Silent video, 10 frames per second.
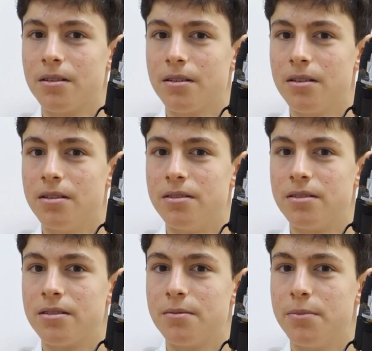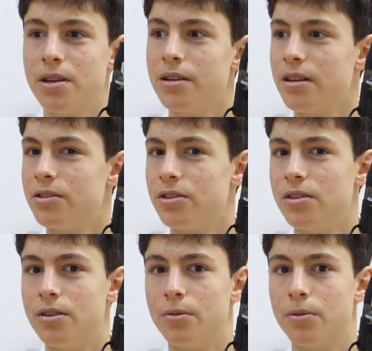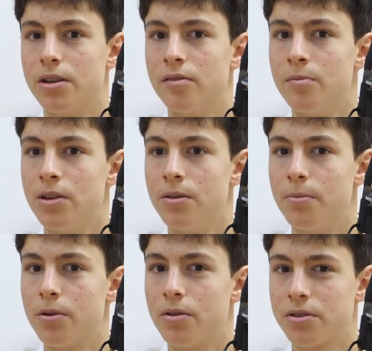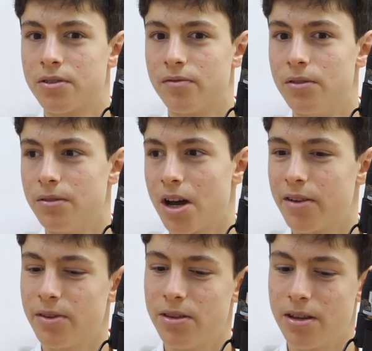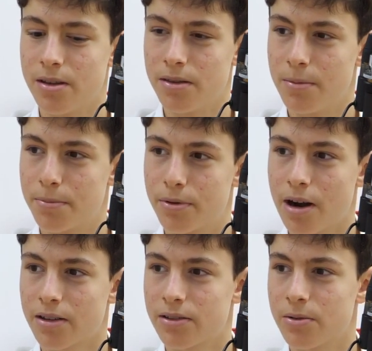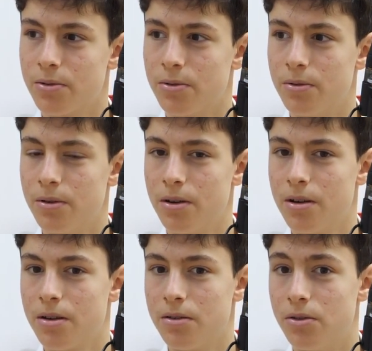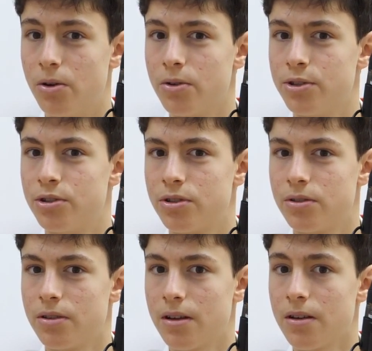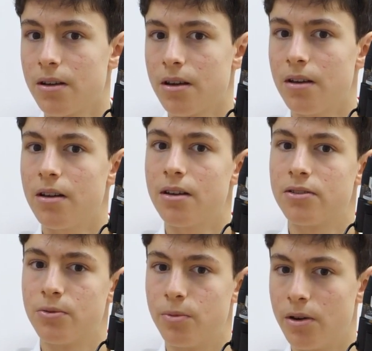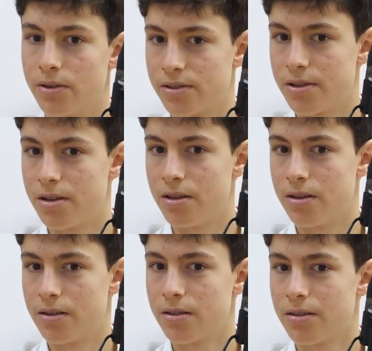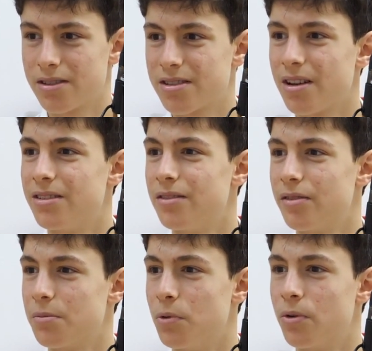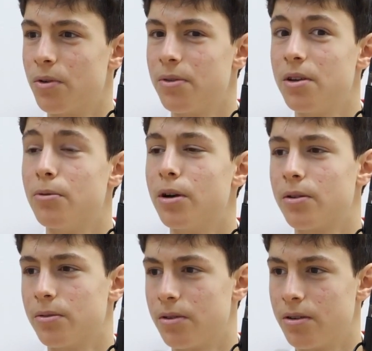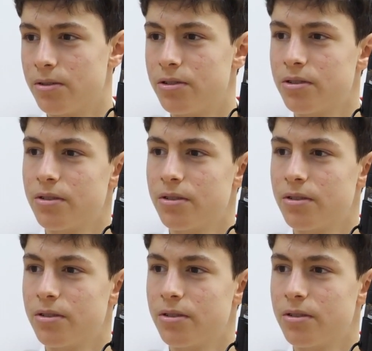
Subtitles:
it's being an engineer would give me the perks of having the practical knowledge, as well as the scientific, more theoretical knowledge.